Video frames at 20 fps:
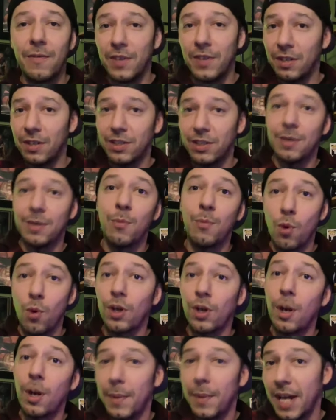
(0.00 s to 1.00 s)
And there's some more
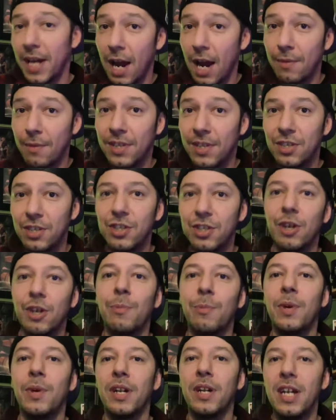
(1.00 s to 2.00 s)
coming out this year,
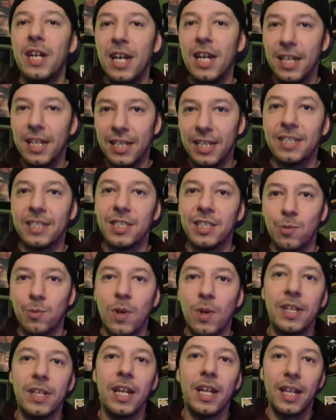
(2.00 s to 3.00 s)
but this is
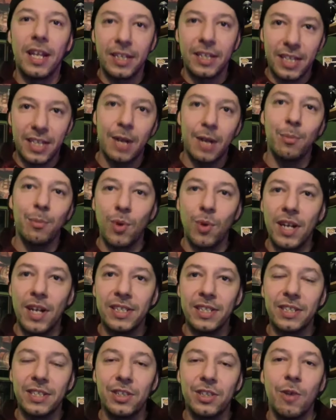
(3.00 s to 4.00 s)
one that, like I said, I'm
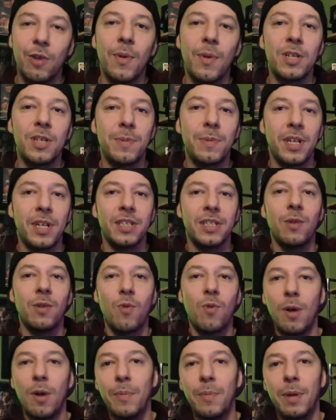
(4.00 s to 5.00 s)
praising so much because I
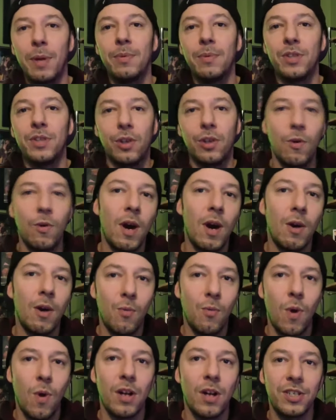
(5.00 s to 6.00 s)
want people to go out
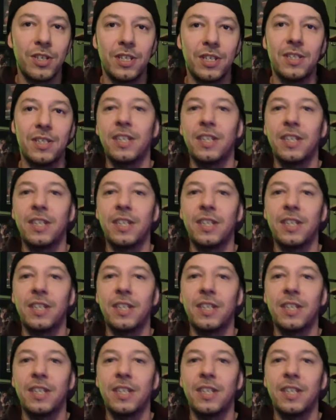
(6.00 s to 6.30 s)
and watch this.